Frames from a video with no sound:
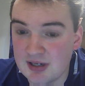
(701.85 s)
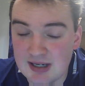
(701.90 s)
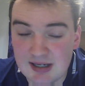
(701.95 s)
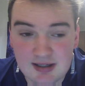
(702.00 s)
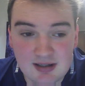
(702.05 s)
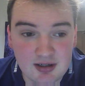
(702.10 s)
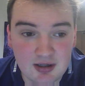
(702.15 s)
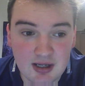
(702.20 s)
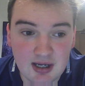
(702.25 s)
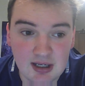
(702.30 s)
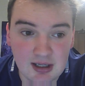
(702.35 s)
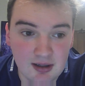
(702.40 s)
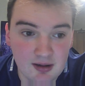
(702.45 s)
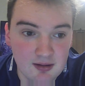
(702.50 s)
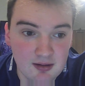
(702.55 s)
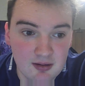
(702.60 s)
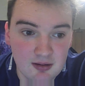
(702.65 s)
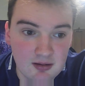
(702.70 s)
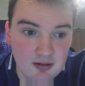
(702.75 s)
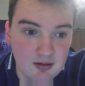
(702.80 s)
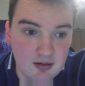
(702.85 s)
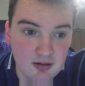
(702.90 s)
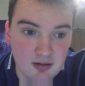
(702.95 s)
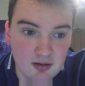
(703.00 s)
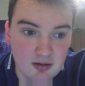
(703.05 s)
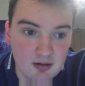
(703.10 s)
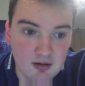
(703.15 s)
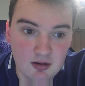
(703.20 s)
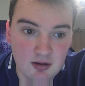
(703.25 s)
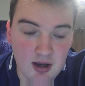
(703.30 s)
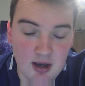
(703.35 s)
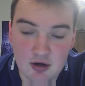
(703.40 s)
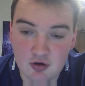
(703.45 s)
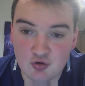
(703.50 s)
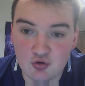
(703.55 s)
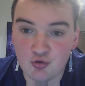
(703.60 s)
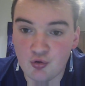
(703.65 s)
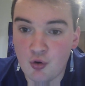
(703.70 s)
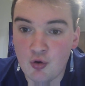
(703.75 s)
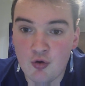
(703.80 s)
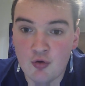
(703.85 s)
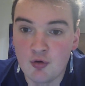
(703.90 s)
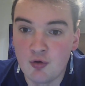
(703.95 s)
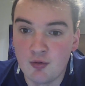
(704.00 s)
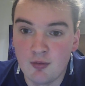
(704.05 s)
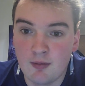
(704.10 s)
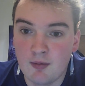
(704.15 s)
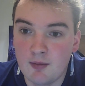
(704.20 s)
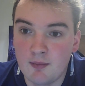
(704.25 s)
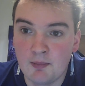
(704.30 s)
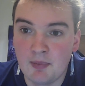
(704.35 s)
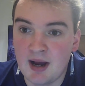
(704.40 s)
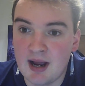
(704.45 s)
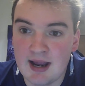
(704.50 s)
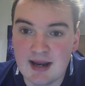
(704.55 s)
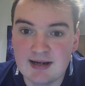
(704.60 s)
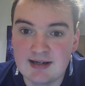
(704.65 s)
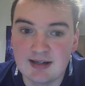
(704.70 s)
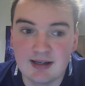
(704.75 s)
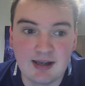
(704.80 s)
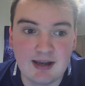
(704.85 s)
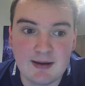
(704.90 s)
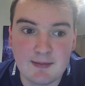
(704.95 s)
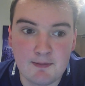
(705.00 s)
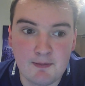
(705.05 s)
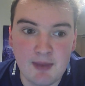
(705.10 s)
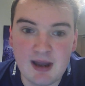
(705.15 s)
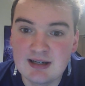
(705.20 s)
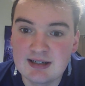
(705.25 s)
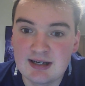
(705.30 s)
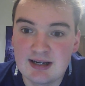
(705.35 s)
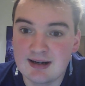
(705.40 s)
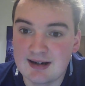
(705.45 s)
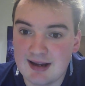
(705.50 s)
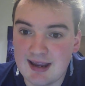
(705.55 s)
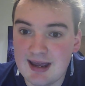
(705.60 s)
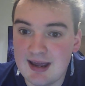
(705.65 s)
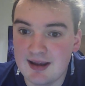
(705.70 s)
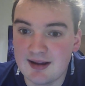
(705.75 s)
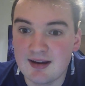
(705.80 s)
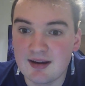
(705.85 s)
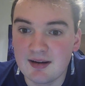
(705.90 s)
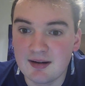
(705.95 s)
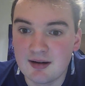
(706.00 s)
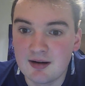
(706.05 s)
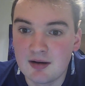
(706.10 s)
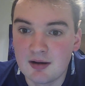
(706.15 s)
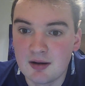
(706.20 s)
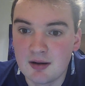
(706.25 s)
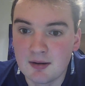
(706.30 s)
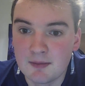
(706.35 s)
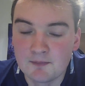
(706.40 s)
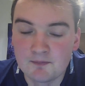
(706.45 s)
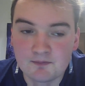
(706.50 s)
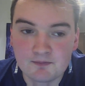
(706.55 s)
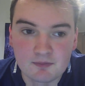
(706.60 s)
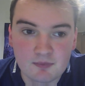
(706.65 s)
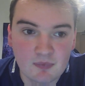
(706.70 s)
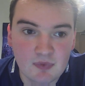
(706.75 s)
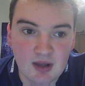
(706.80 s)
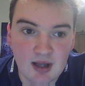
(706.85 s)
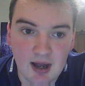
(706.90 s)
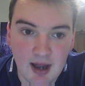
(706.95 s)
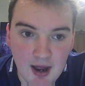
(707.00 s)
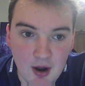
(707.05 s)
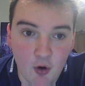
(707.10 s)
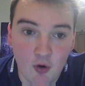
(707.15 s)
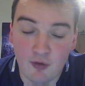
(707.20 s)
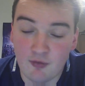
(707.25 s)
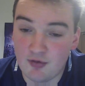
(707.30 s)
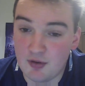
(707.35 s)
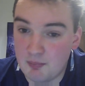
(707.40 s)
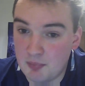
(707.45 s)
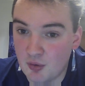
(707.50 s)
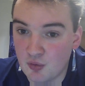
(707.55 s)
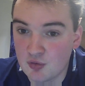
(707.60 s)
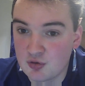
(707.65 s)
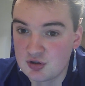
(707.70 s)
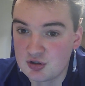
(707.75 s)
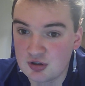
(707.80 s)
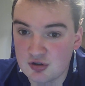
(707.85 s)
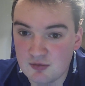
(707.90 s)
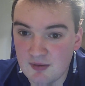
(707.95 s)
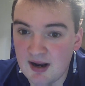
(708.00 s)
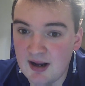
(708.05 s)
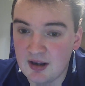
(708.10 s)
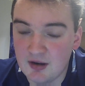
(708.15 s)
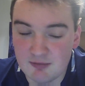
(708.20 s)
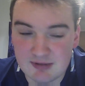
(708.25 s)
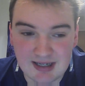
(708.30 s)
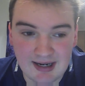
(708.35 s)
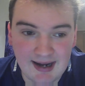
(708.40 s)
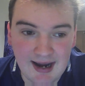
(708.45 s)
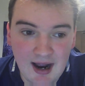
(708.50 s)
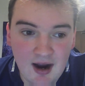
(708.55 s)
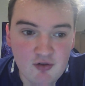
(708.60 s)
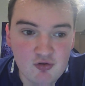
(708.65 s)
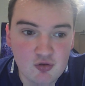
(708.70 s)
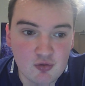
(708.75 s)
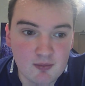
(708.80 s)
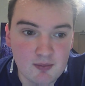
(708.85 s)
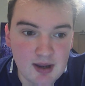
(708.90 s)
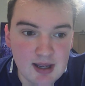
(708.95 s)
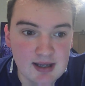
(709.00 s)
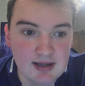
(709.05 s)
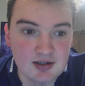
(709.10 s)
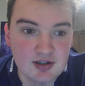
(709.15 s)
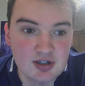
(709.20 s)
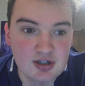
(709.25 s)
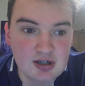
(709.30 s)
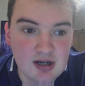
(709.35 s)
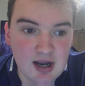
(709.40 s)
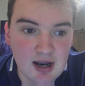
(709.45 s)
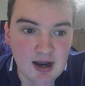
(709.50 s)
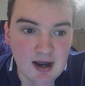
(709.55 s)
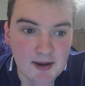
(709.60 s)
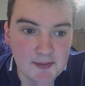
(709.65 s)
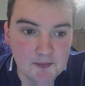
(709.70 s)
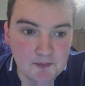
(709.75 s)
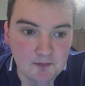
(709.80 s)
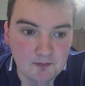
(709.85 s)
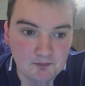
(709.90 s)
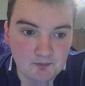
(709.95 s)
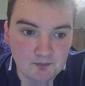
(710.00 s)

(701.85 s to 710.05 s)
It drew by Italy missing a kick that hit off the post as well. It was a narrow miss. In